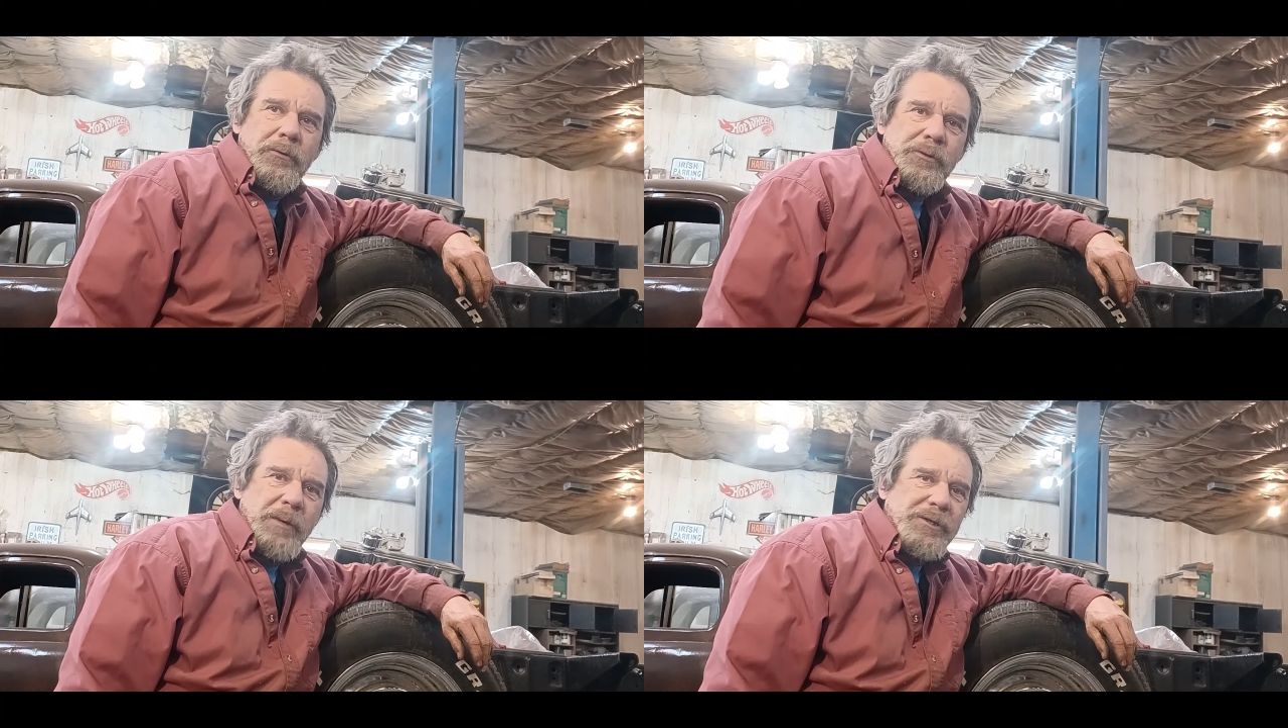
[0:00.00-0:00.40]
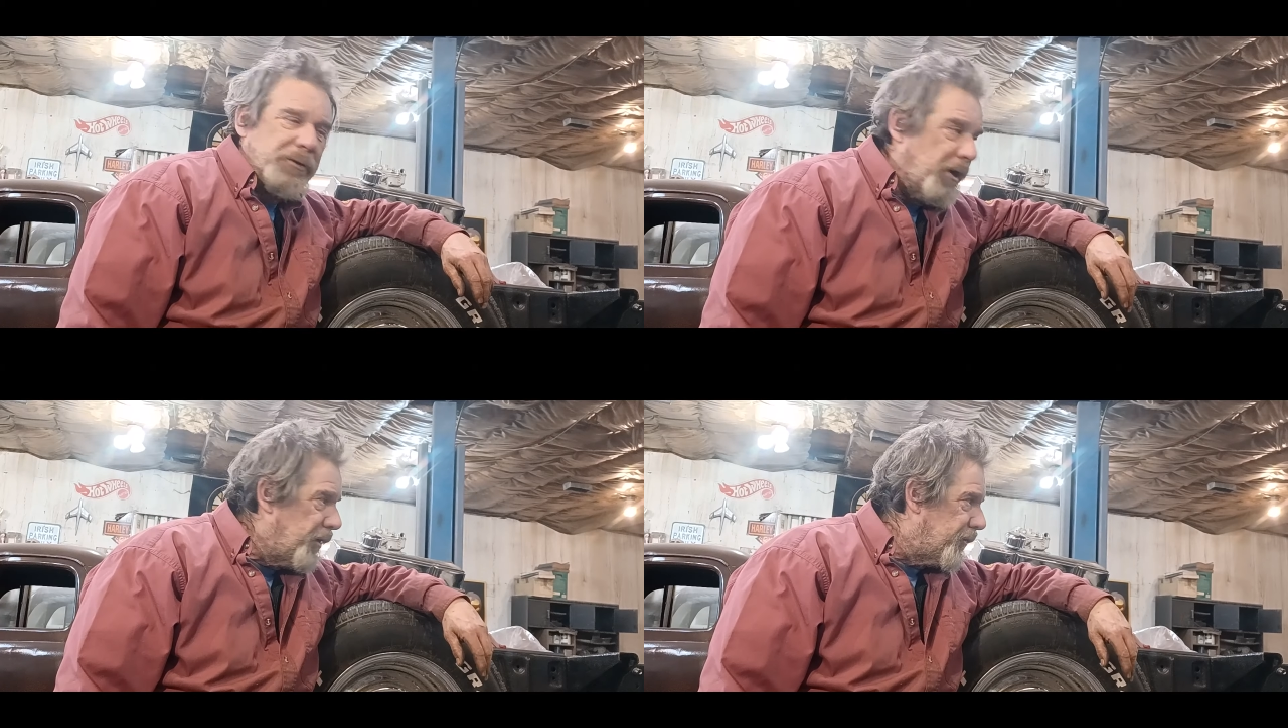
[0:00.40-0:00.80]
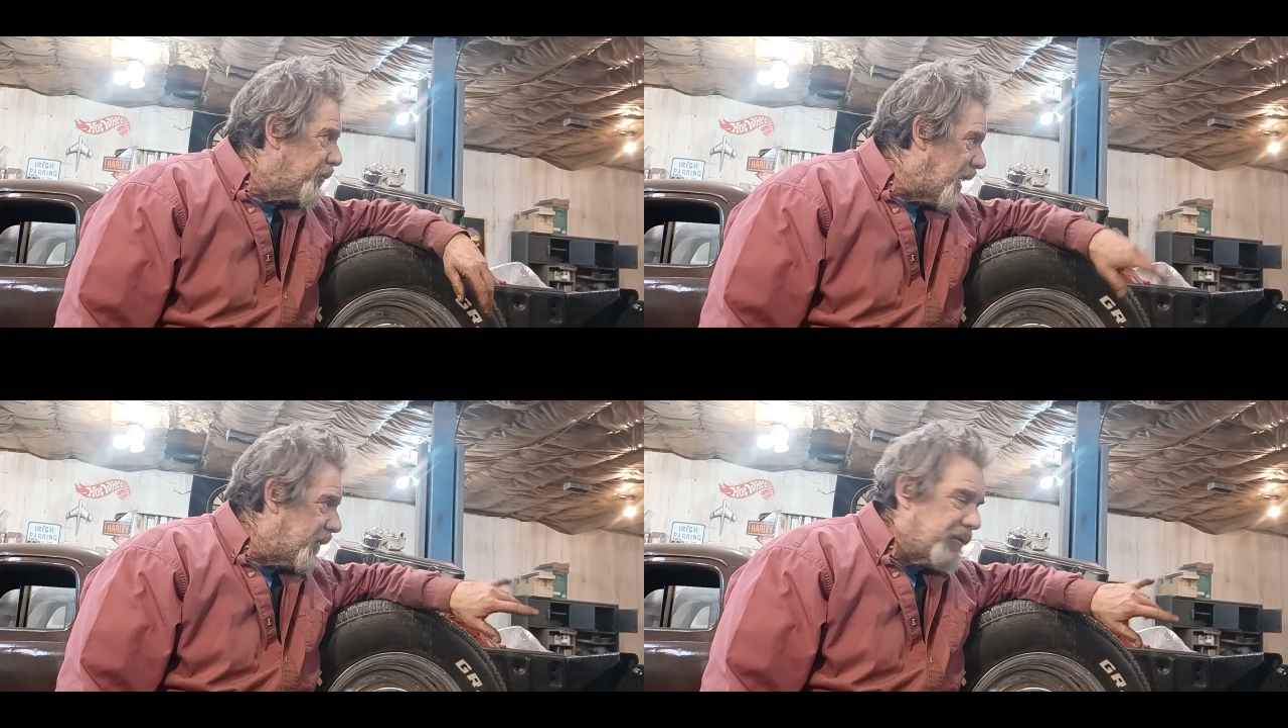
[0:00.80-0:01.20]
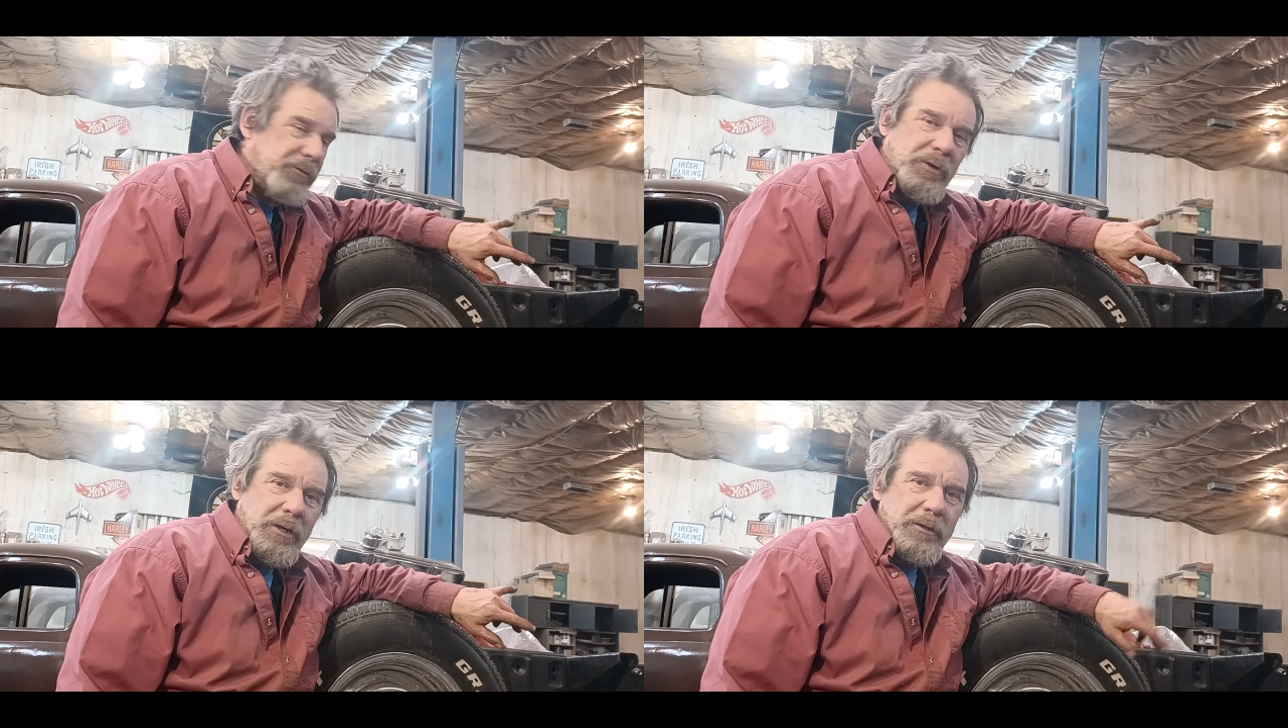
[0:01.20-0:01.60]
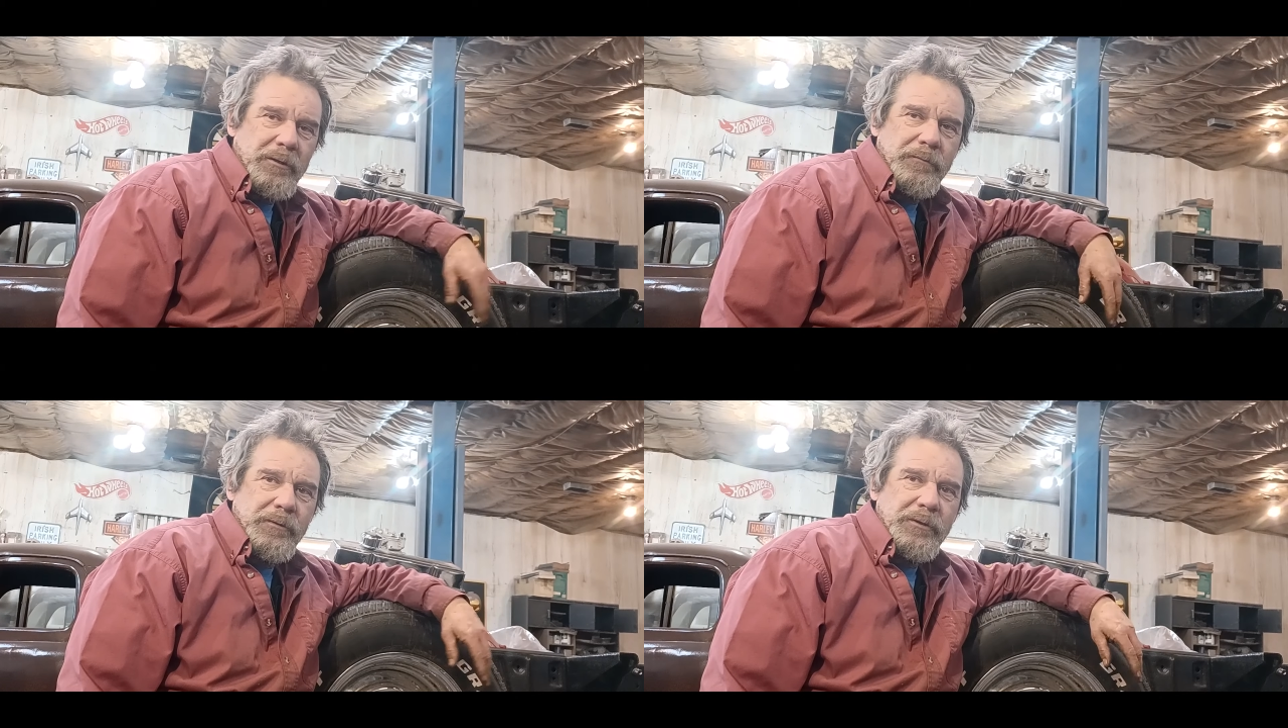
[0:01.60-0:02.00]
was messing around at the back of the truck
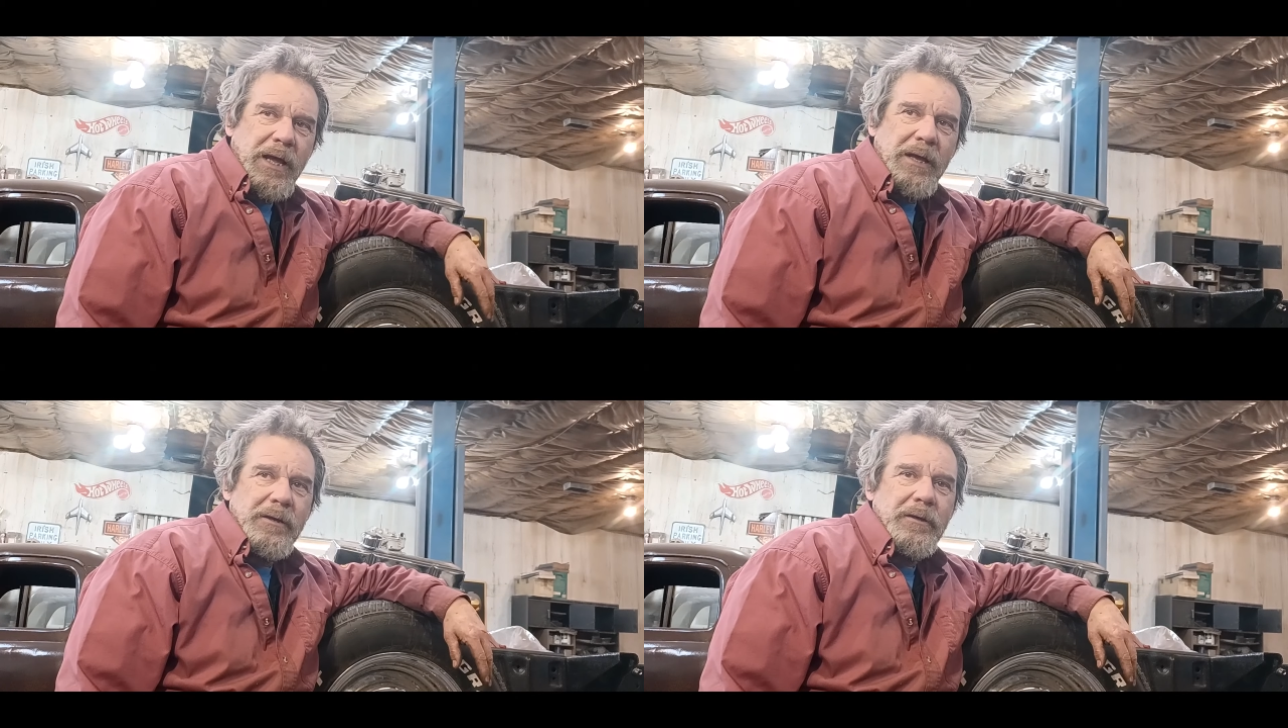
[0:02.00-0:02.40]
for the tank,